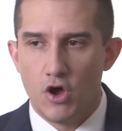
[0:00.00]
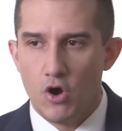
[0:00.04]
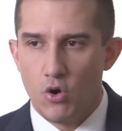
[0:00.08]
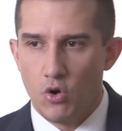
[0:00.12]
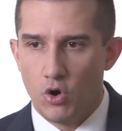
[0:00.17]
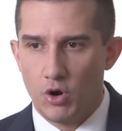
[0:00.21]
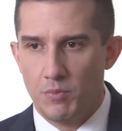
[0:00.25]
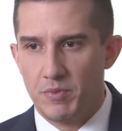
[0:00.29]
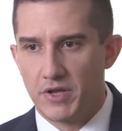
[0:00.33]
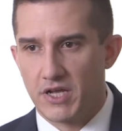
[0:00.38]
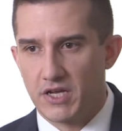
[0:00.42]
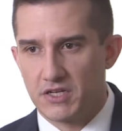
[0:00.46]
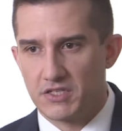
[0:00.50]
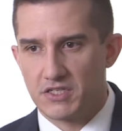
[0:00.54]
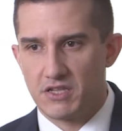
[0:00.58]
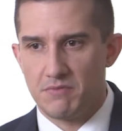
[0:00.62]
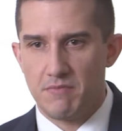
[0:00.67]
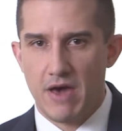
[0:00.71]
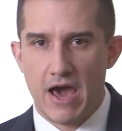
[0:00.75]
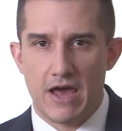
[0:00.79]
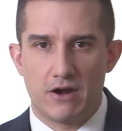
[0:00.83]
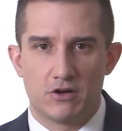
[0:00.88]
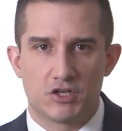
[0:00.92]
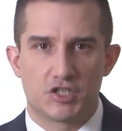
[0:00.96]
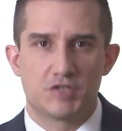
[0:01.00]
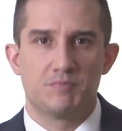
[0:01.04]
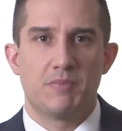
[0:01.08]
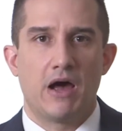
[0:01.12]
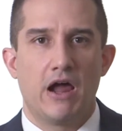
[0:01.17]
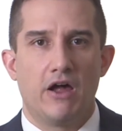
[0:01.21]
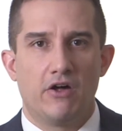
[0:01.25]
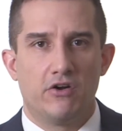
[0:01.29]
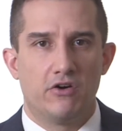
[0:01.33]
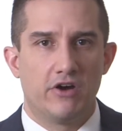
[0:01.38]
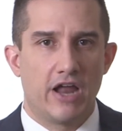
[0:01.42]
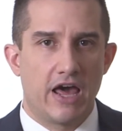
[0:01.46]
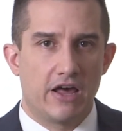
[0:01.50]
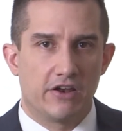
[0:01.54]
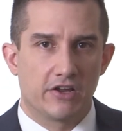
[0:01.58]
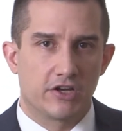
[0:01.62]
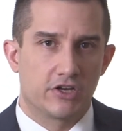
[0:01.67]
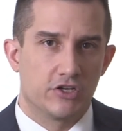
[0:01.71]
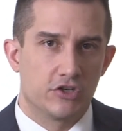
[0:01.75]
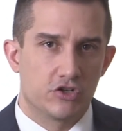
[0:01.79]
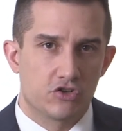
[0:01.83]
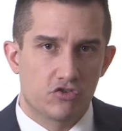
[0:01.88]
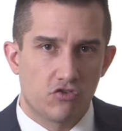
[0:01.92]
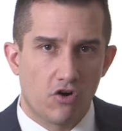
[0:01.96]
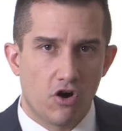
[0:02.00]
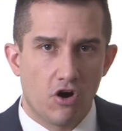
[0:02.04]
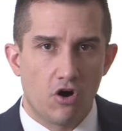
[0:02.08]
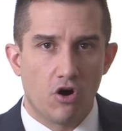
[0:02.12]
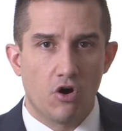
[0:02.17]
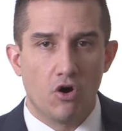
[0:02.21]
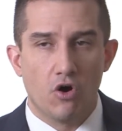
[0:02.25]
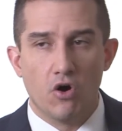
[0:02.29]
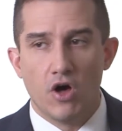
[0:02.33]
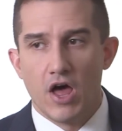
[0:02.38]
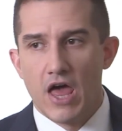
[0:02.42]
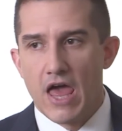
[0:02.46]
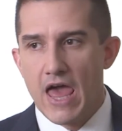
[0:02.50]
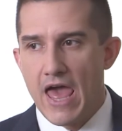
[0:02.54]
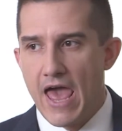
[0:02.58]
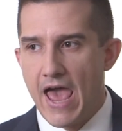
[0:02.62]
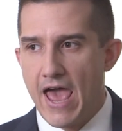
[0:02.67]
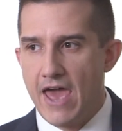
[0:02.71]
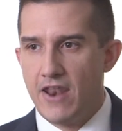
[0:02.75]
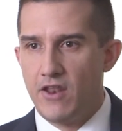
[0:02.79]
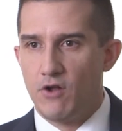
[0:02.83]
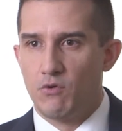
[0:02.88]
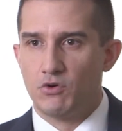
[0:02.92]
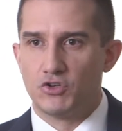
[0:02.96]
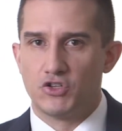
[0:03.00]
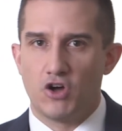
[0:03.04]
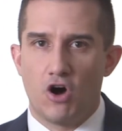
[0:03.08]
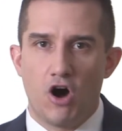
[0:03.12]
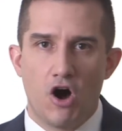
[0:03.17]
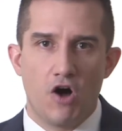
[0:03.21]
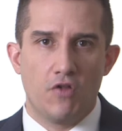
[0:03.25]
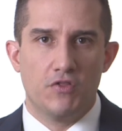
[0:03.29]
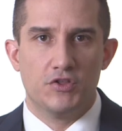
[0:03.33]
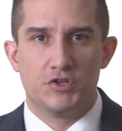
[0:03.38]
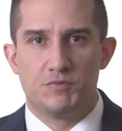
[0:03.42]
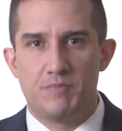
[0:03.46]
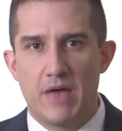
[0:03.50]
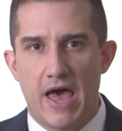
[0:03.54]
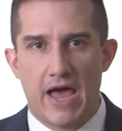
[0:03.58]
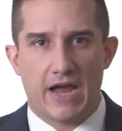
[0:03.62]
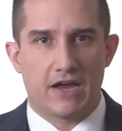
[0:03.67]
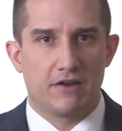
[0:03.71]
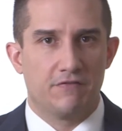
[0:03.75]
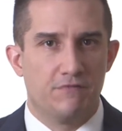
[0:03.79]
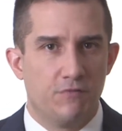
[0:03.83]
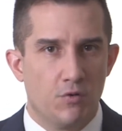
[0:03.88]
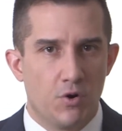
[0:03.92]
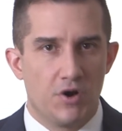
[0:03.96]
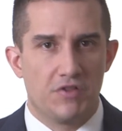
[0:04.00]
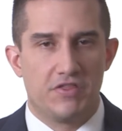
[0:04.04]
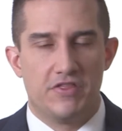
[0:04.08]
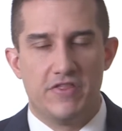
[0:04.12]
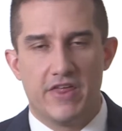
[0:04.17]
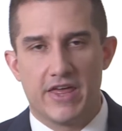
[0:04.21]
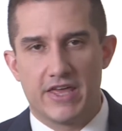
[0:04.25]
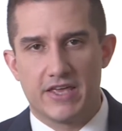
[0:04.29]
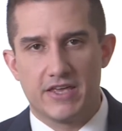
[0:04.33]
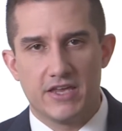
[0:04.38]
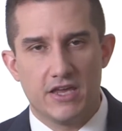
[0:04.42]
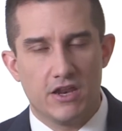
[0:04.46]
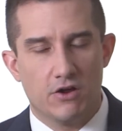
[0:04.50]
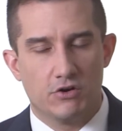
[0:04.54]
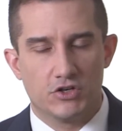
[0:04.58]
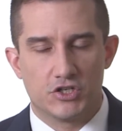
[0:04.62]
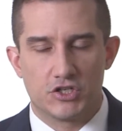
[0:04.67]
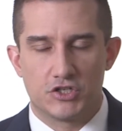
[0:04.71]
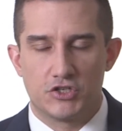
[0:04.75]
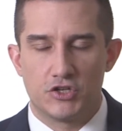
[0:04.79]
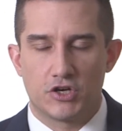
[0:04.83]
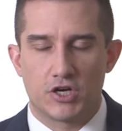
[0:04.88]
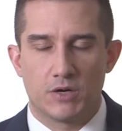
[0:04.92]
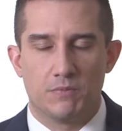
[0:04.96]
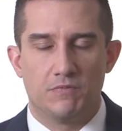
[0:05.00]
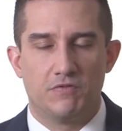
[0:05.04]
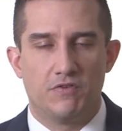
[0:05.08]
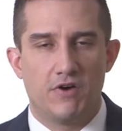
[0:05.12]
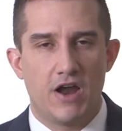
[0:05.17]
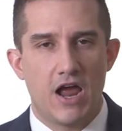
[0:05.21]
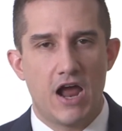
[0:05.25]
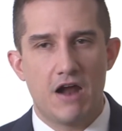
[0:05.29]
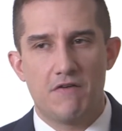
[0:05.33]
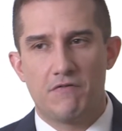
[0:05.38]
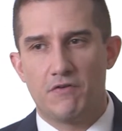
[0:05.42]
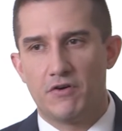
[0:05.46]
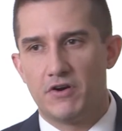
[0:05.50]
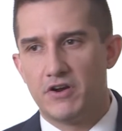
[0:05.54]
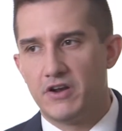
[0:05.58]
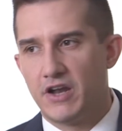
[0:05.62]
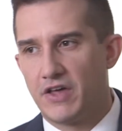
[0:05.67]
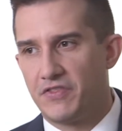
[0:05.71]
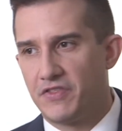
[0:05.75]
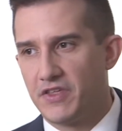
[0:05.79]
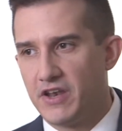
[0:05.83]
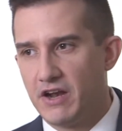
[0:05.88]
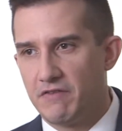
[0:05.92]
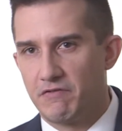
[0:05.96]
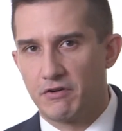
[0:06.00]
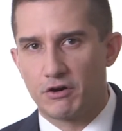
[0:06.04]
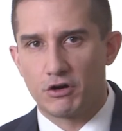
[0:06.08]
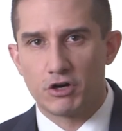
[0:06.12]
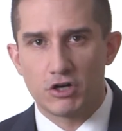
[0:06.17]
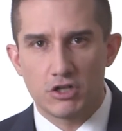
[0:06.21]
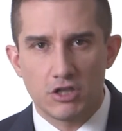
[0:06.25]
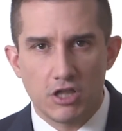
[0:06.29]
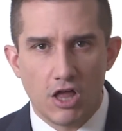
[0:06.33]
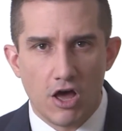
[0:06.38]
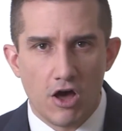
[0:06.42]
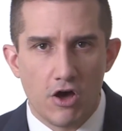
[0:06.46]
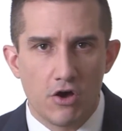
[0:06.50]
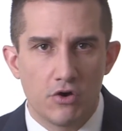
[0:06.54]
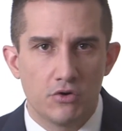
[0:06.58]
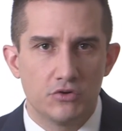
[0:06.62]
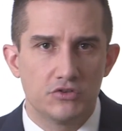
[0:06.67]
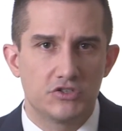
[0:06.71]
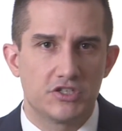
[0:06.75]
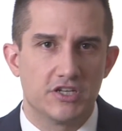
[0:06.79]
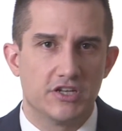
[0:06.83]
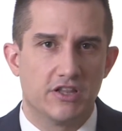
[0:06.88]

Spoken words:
or because the matter spiraled out of control and there was all this back and forth and they, it just took them forever and nothing ever closed.